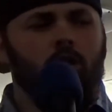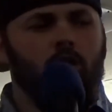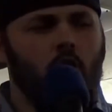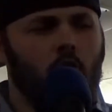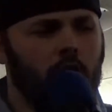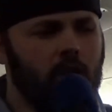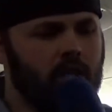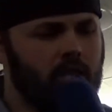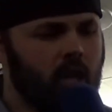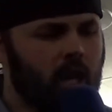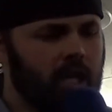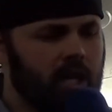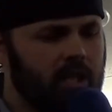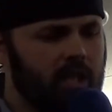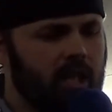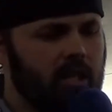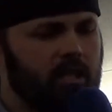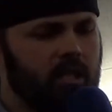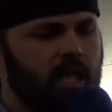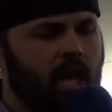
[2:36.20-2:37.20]
Dirty Sonny
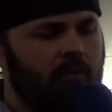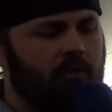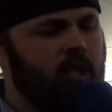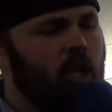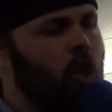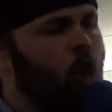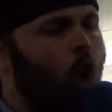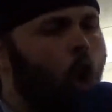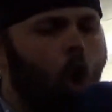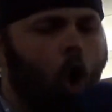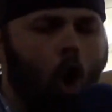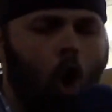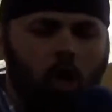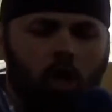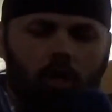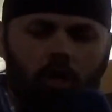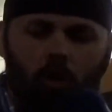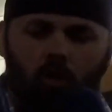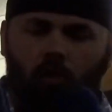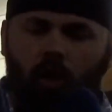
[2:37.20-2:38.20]
Deeds left it
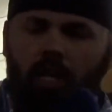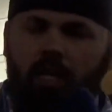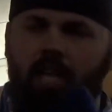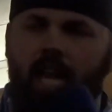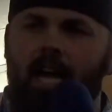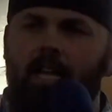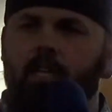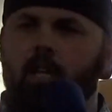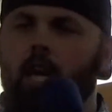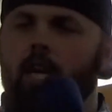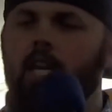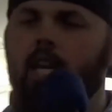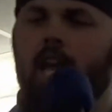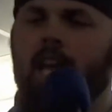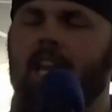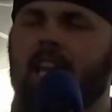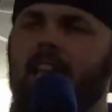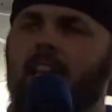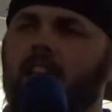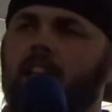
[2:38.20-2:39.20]
all in the ring that night,
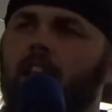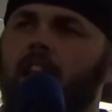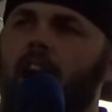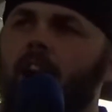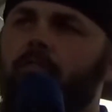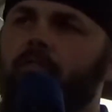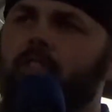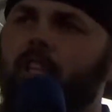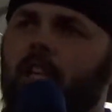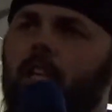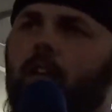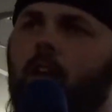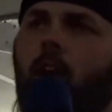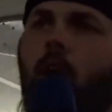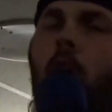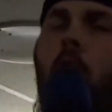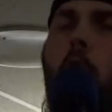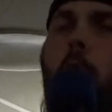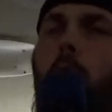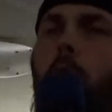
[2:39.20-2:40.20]
and he left
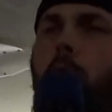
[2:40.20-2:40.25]
it